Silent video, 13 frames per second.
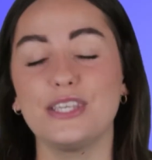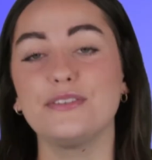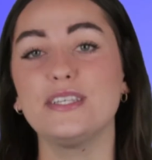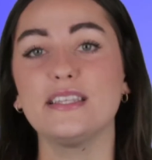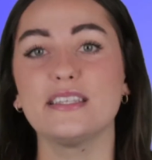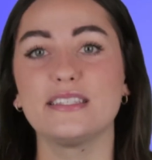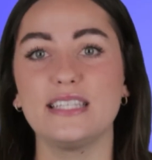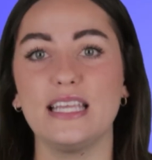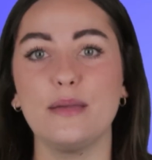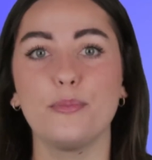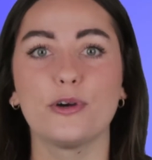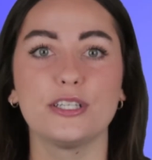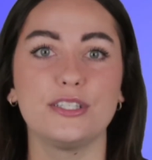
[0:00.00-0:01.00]
Using the
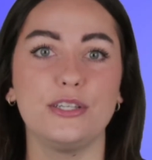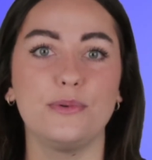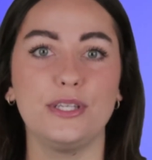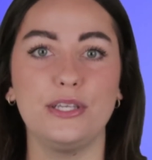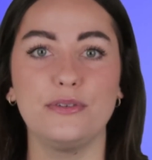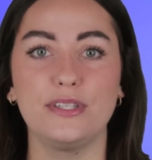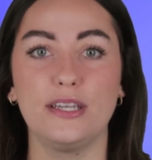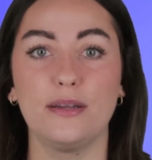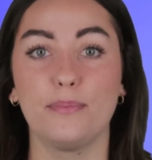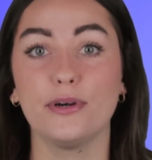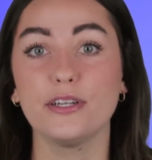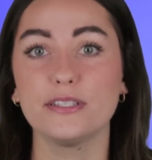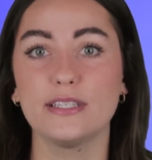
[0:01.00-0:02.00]
same words you would use in a
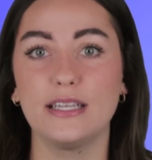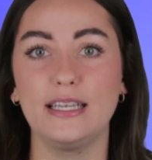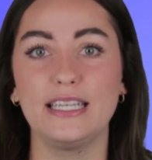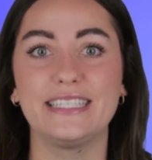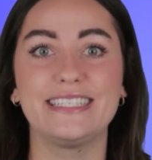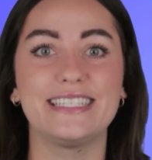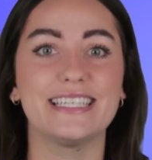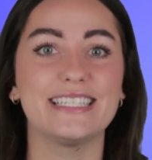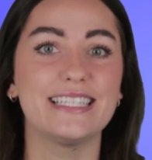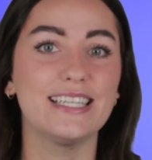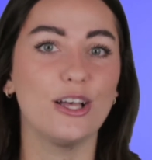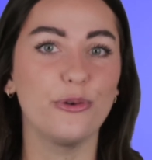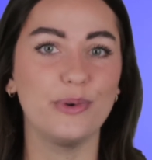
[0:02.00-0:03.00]
person
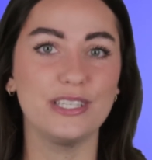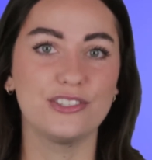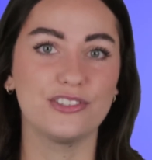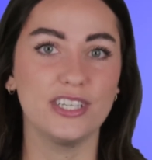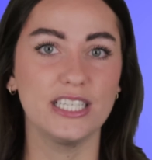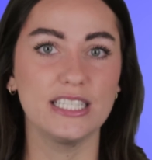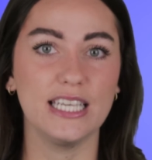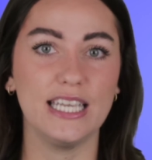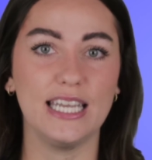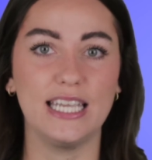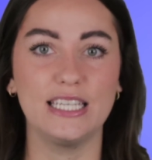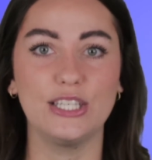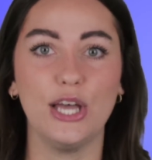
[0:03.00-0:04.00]
doesn't always
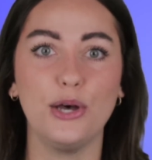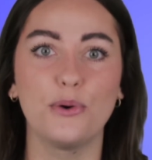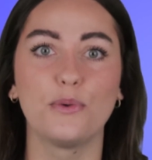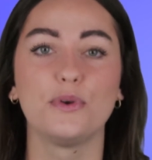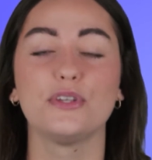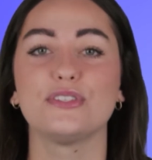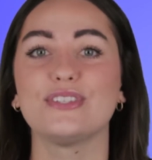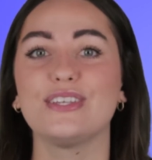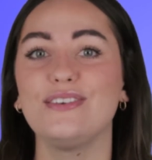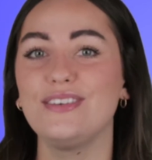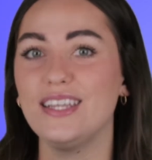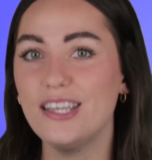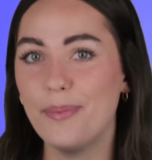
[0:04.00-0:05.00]
translate in tone, so
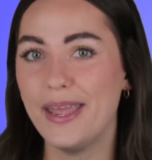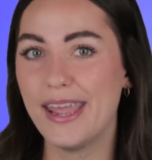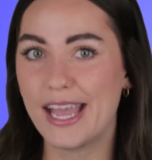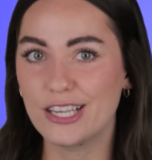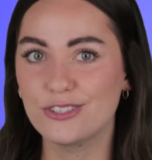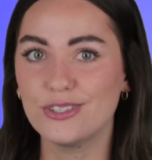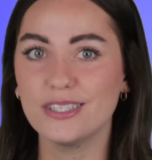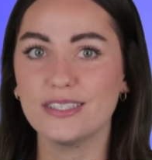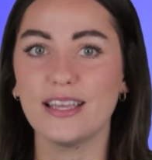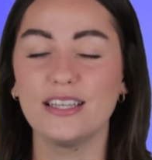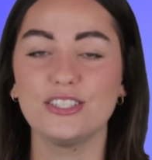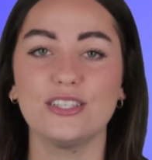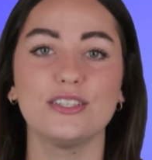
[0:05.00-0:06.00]
you need to pay extra
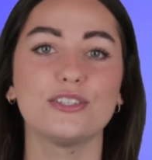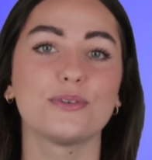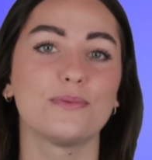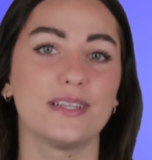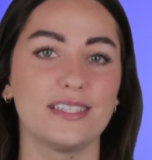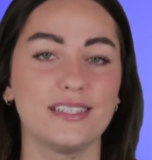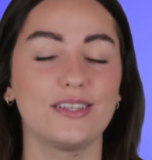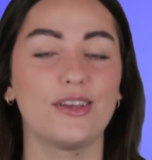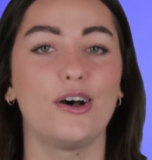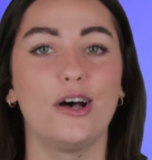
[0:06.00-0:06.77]
attention to written